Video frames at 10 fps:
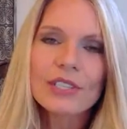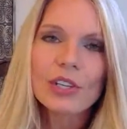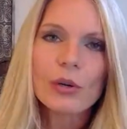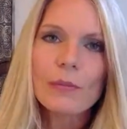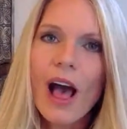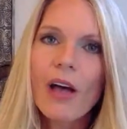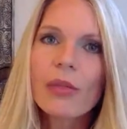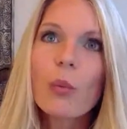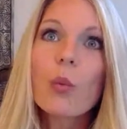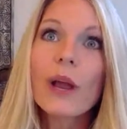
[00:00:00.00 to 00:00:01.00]
and your
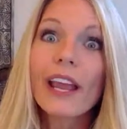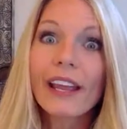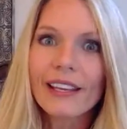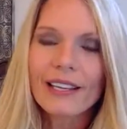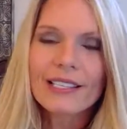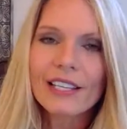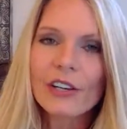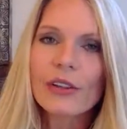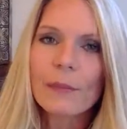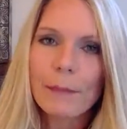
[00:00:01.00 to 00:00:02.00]
mouth way
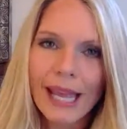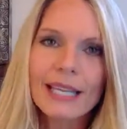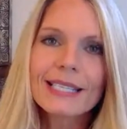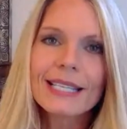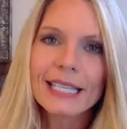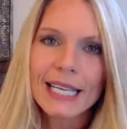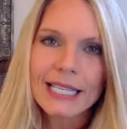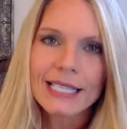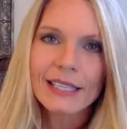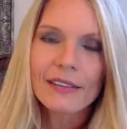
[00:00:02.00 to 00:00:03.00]
easier than paste
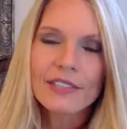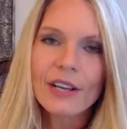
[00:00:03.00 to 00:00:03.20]
adhesive.